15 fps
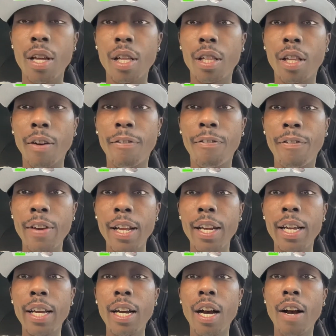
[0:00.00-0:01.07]
the
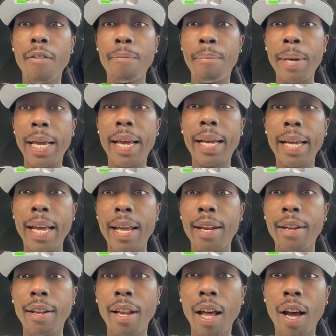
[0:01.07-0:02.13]
feeling of being
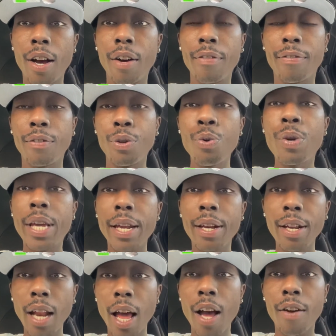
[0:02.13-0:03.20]
in love. You
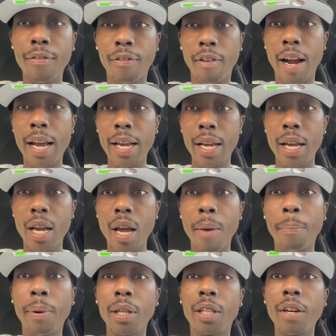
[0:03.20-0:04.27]
can love, right?
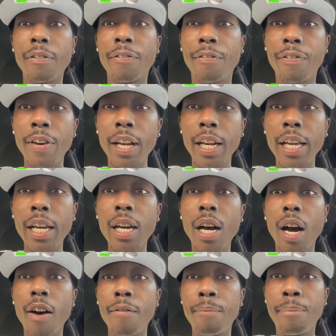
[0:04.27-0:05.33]
But the feeling
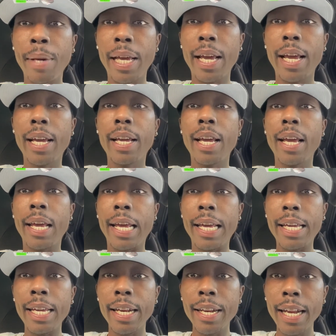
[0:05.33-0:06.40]
of being
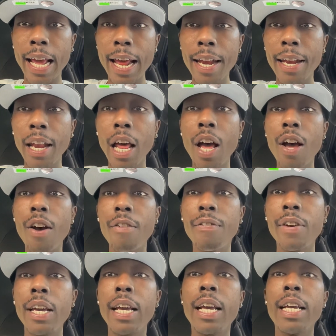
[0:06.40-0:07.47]
in, in love
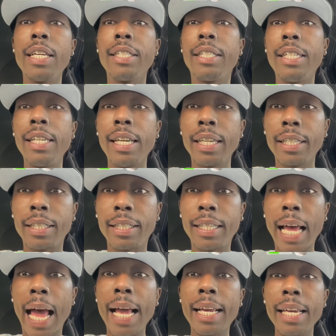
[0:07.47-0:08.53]
is the
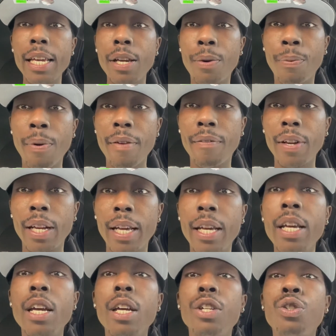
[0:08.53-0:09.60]
exact equivalent
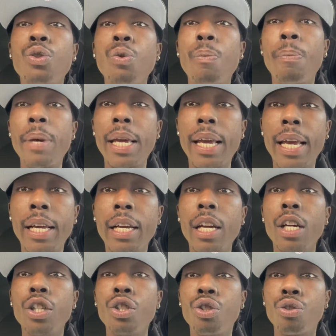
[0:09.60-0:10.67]
to being
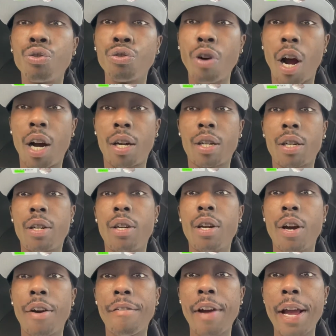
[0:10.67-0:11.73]
drunk,
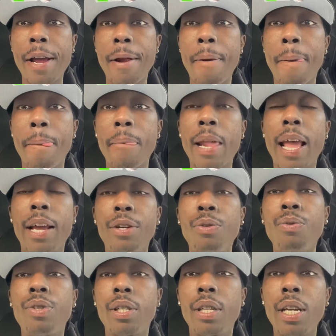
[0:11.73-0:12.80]
all right? And you
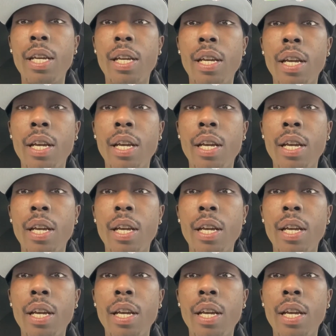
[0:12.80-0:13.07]
see,